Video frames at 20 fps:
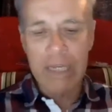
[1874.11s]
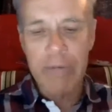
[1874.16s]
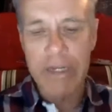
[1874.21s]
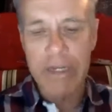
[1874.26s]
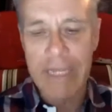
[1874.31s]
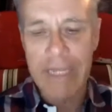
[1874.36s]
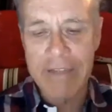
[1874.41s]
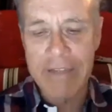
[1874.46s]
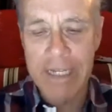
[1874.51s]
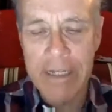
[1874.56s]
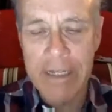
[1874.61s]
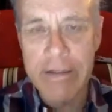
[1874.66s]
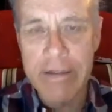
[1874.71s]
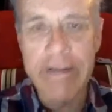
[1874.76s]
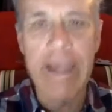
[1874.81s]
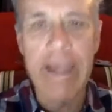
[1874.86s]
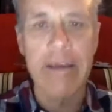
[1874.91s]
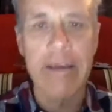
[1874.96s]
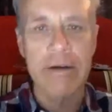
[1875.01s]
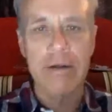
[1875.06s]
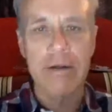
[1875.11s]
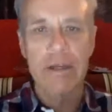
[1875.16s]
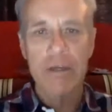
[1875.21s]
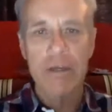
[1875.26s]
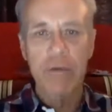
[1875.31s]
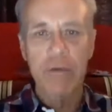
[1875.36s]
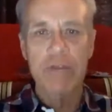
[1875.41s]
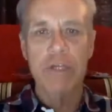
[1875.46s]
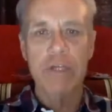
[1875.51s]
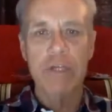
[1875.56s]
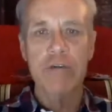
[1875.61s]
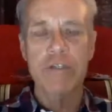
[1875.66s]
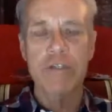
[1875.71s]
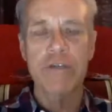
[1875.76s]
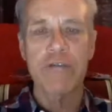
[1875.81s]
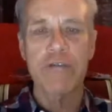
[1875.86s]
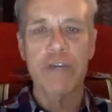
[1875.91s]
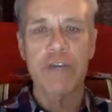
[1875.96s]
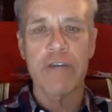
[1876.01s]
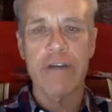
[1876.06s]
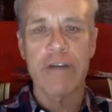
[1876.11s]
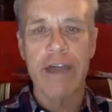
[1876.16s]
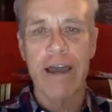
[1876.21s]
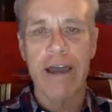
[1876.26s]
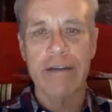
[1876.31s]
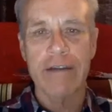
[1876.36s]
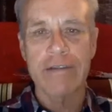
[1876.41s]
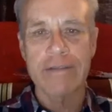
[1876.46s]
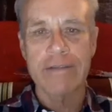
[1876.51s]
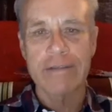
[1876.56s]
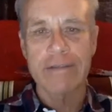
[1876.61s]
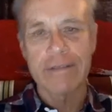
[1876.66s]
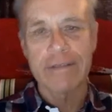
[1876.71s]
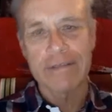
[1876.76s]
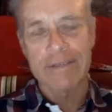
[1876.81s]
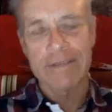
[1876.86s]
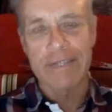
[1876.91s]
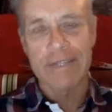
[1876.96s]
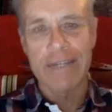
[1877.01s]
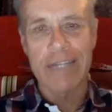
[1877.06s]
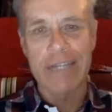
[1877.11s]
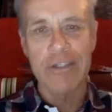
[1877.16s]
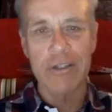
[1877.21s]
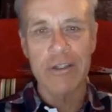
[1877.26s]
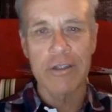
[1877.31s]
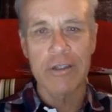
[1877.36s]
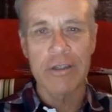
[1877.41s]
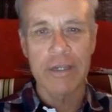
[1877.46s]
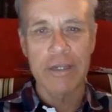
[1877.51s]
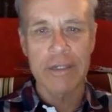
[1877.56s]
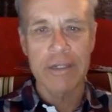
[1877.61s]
But at the end of the day, we usually figure it out, and that's a good thing.